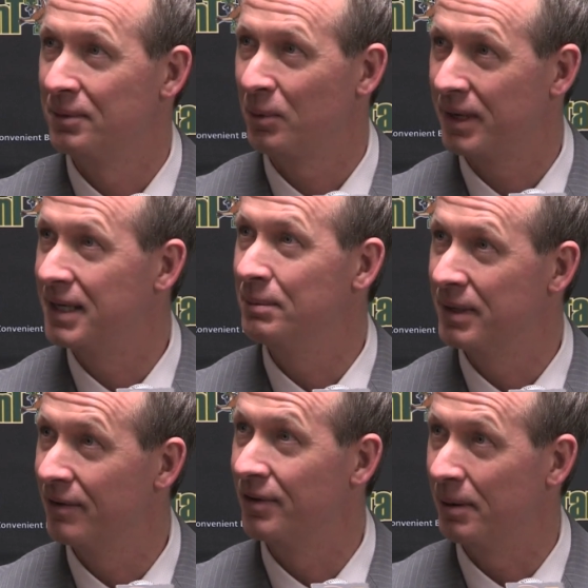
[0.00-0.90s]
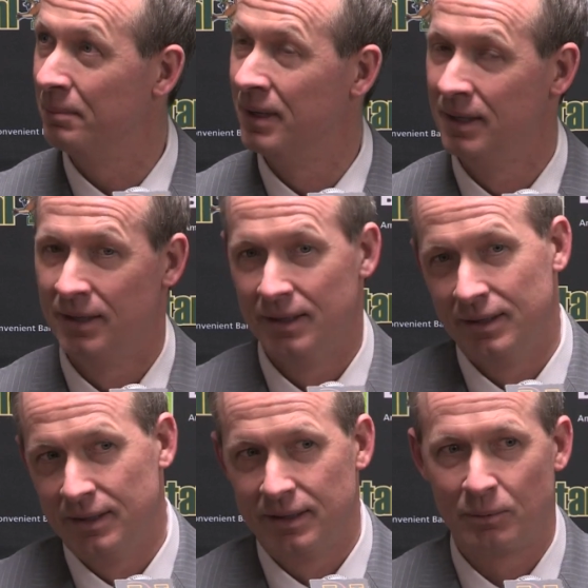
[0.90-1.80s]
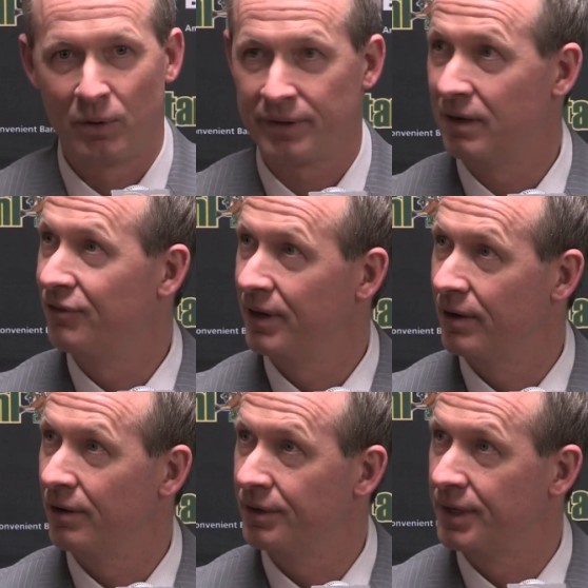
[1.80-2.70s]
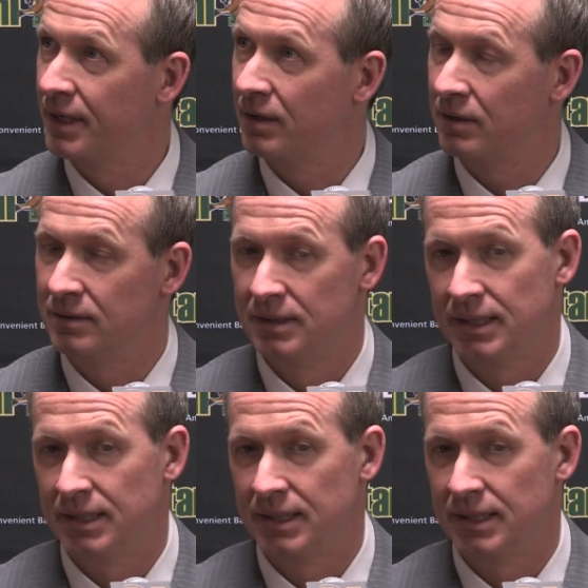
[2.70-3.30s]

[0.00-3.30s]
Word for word: the more you keep giving them, the more they're going to figure out your kill.